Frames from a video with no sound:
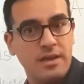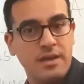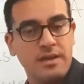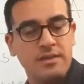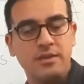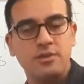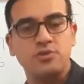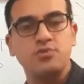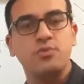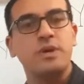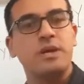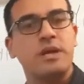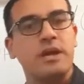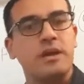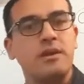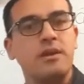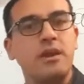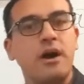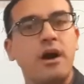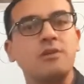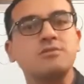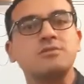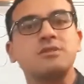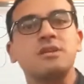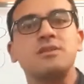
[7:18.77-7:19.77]
that we
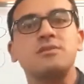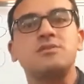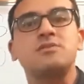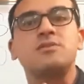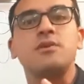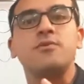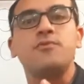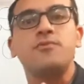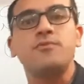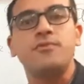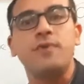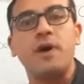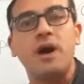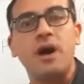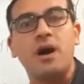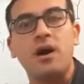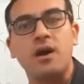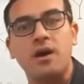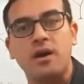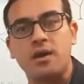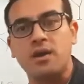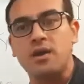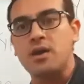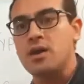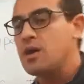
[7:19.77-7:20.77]
cannot
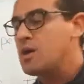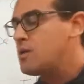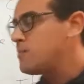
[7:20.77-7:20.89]
defy,